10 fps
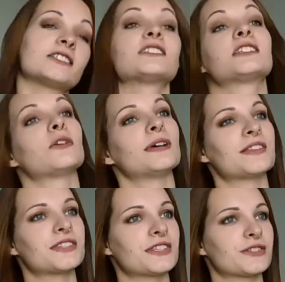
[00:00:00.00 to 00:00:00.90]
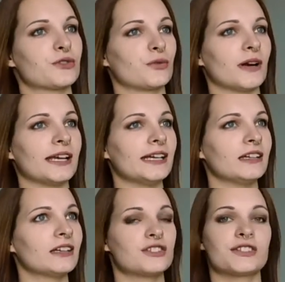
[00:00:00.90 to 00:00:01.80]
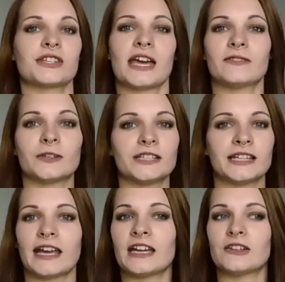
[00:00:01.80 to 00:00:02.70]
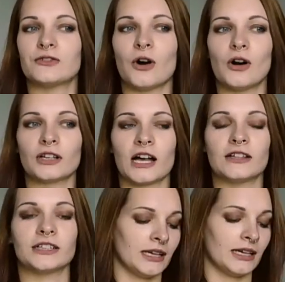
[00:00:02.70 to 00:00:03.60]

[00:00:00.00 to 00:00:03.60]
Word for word: So it's this great, just everyday fall color.